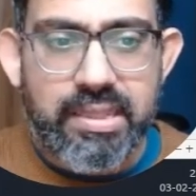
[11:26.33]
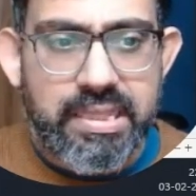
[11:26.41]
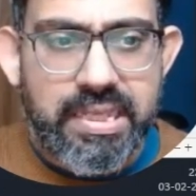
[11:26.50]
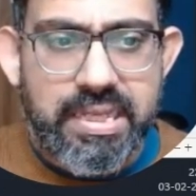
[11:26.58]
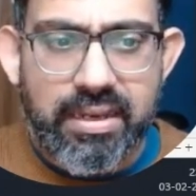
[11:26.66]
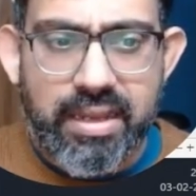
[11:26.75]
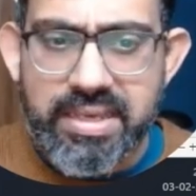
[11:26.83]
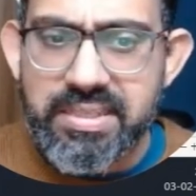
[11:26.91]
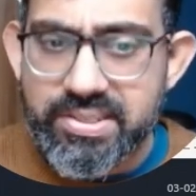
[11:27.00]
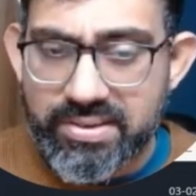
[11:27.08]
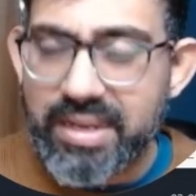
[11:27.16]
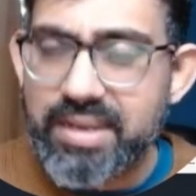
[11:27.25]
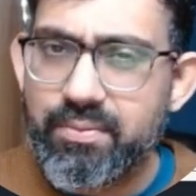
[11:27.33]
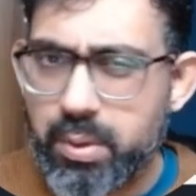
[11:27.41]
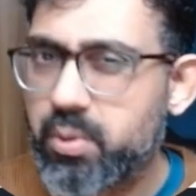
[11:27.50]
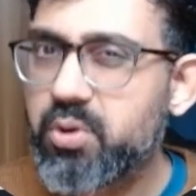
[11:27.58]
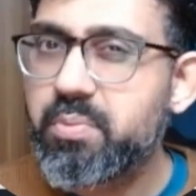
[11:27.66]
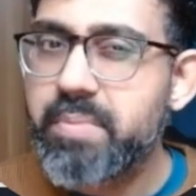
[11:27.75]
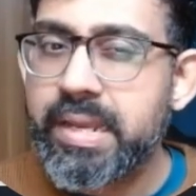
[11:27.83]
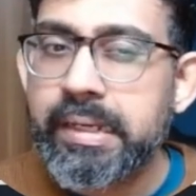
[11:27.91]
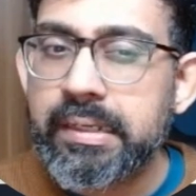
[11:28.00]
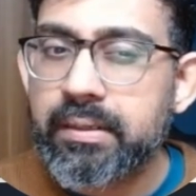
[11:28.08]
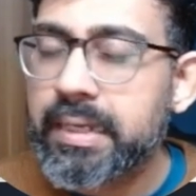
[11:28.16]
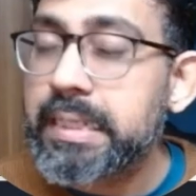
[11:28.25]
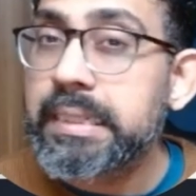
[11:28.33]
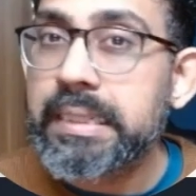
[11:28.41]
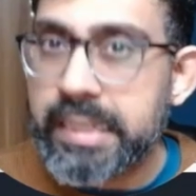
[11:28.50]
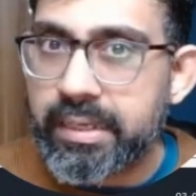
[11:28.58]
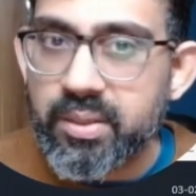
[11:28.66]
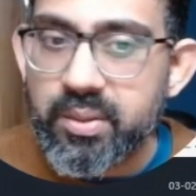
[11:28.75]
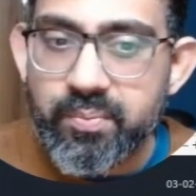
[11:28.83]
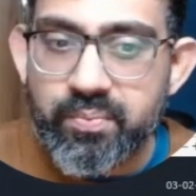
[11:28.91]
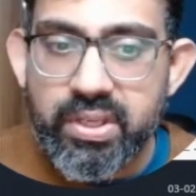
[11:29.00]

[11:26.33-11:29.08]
the line style. We want to make it a little thicker.